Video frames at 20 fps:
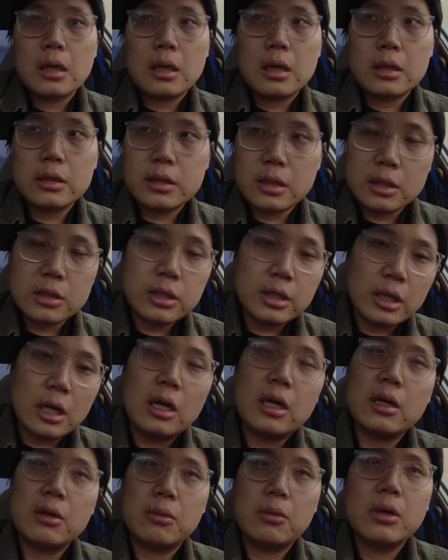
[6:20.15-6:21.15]
it's actually not
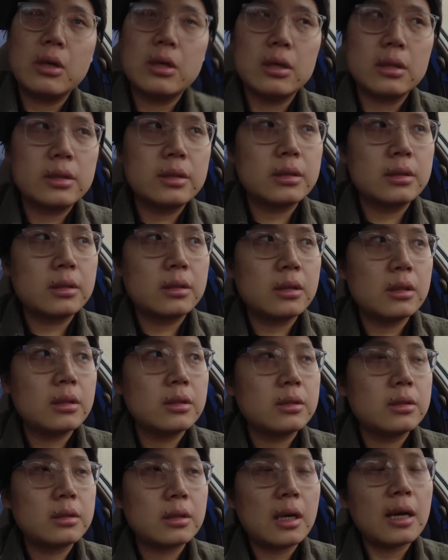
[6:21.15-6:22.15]
how it works,
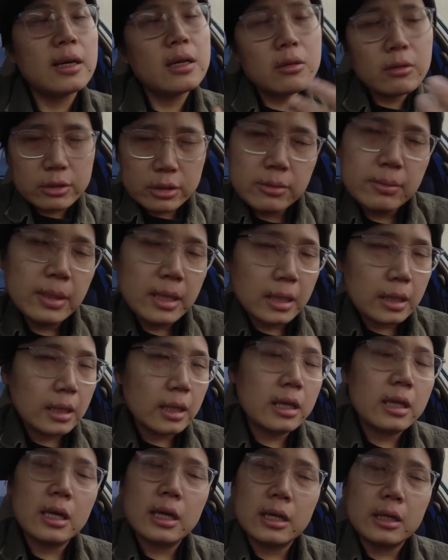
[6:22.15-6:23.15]
because I know what you mean,
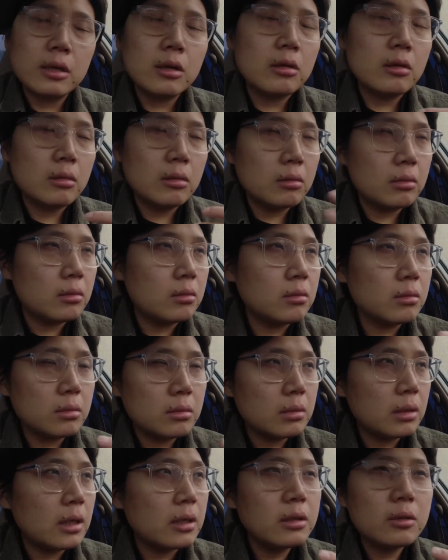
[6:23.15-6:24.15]
and I know
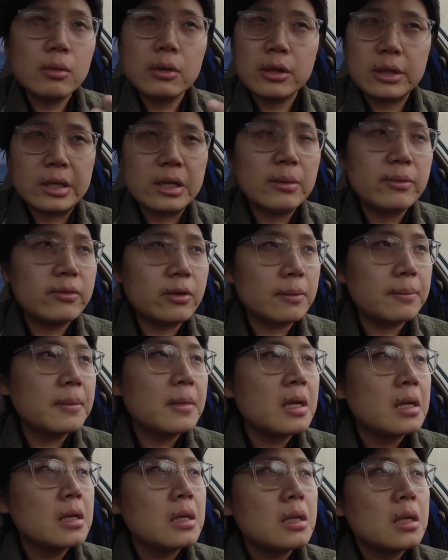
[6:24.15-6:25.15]
where you come from.
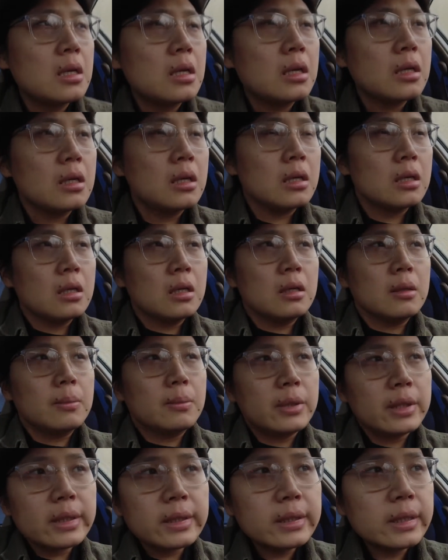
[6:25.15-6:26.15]

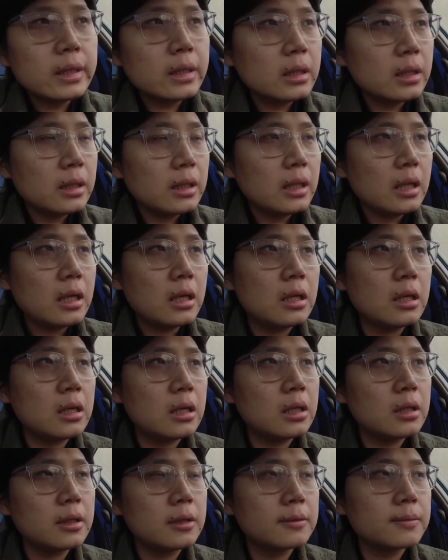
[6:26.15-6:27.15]
Basically,
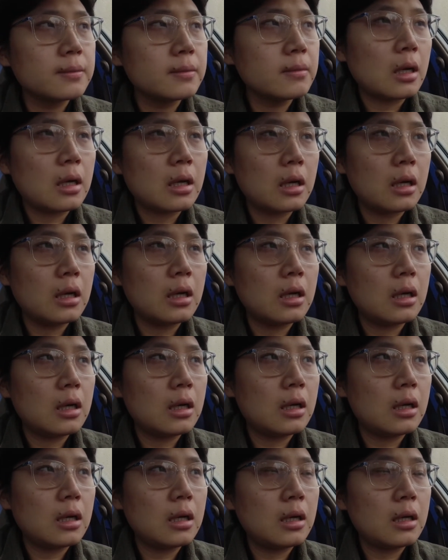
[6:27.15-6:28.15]

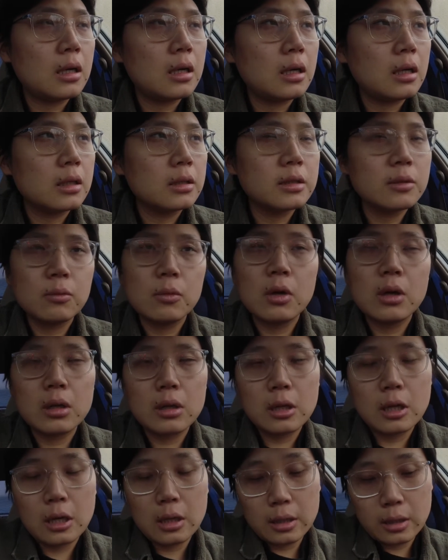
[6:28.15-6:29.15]
I said, well,